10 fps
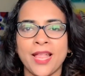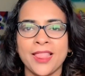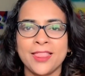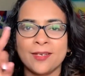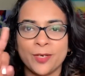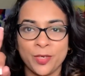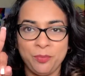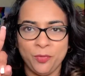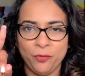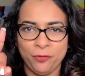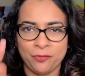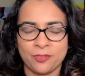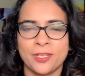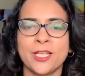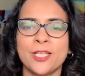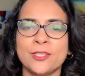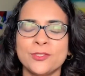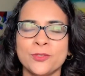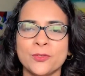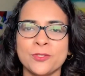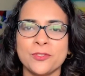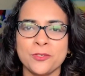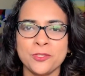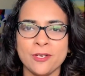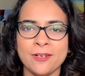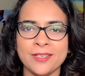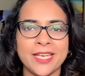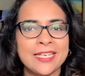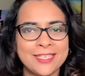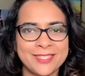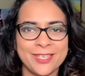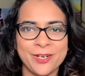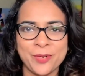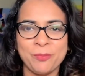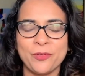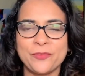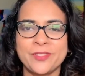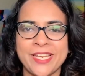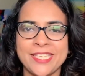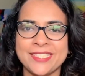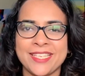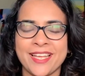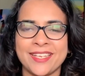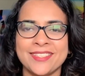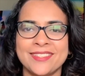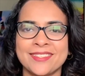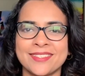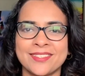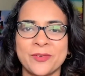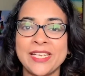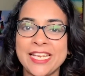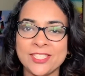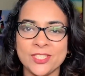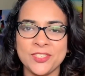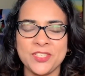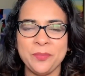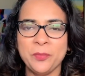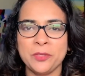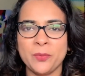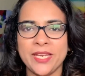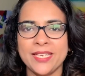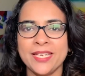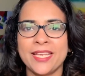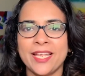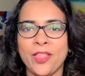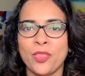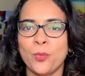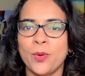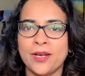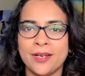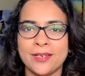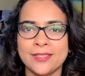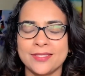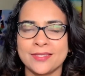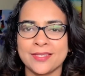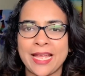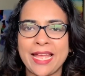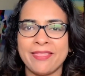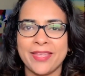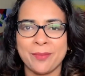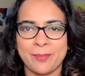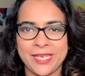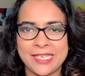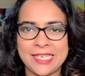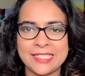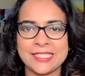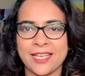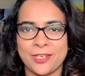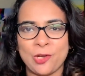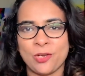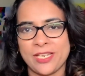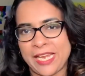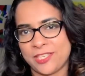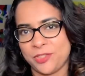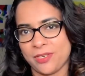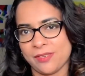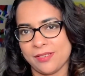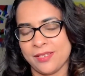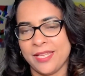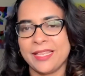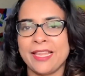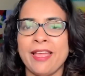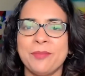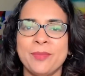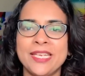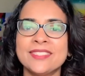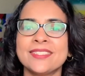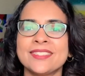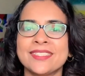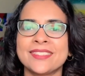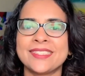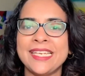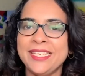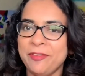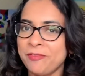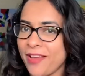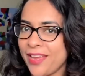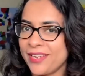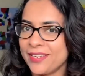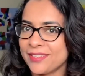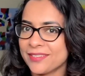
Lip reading: third move. So Saussure in his third move says that the relationship between the words and their meanings are not natural. That means a signifier